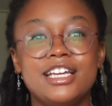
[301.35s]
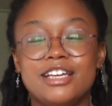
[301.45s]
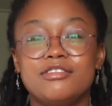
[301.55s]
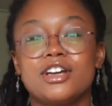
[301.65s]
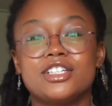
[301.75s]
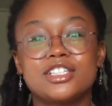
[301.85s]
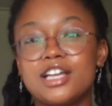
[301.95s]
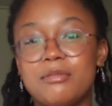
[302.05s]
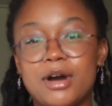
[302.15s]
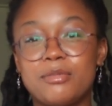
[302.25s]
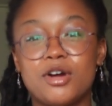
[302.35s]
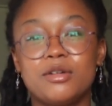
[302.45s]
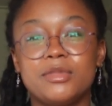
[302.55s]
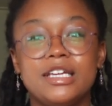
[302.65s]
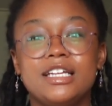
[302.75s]
Even though I just got my
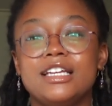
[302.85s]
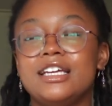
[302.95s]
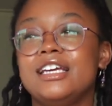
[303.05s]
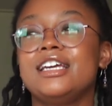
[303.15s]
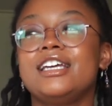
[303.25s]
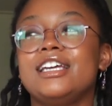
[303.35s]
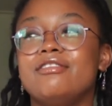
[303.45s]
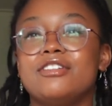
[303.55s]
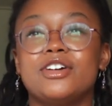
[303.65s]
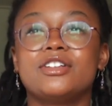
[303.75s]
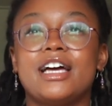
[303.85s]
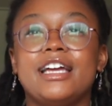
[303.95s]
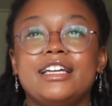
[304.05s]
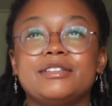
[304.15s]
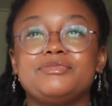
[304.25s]
apartment, even though
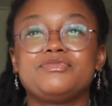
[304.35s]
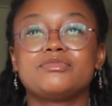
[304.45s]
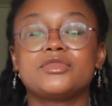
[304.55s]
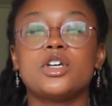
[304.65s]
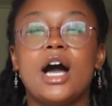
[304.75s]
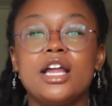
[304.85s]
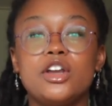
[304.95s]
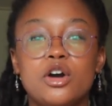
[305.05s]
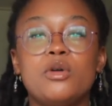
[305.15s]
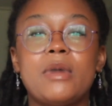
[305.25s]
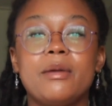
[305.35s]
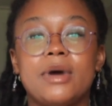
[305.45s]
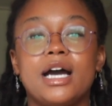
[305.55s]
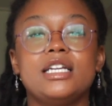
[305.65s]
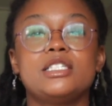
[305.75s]
like, so I know my
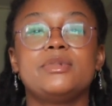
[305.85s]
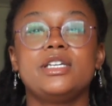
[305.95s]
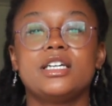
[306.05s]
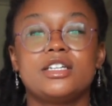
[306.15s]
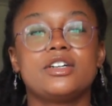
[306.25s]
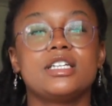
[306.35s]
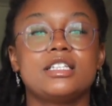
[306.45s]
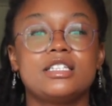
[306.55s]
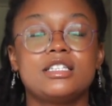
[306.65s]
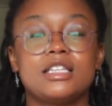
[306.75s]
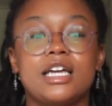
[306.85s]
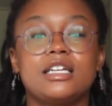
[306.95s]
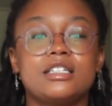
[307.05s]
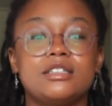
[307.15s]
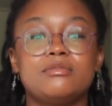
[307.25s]
mind is being under, like,
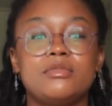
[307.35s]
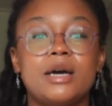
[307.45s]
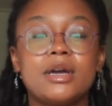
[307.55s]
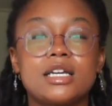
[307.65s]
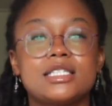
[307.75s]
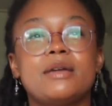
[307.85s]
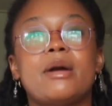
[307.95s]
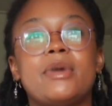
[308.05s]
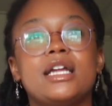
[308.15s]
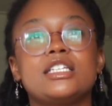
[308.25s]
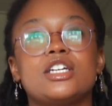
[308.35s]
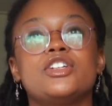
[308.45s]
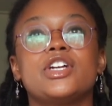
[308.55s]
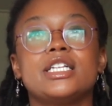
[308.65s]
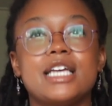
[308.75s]
I'm not gonna say my mind is
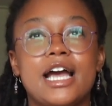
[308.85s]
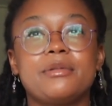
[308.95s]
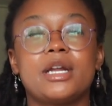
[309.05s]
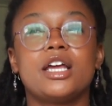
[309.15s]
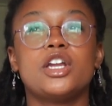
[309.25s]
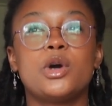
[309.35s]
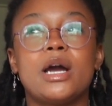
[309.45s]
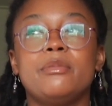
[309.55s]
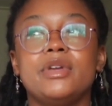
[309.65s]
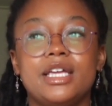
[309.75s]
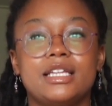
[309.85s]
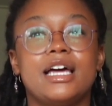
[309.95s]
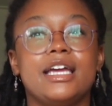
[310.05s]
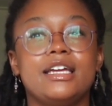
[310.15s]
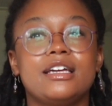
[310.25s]
under attack, but I know I'm being
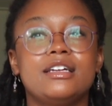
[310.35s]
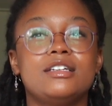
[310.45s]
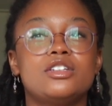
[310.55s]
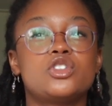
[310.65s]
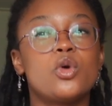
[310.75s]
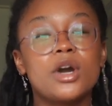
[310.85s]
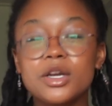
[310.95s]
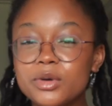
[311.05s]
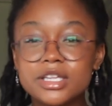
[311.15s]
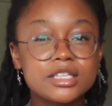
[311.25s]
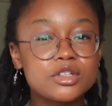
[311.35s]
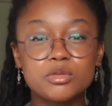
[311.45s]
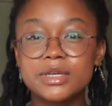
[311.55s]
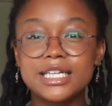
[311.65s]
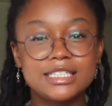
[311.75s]
like toyed with a
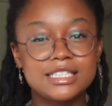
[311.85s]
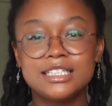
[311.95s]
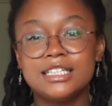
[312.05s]
little bit.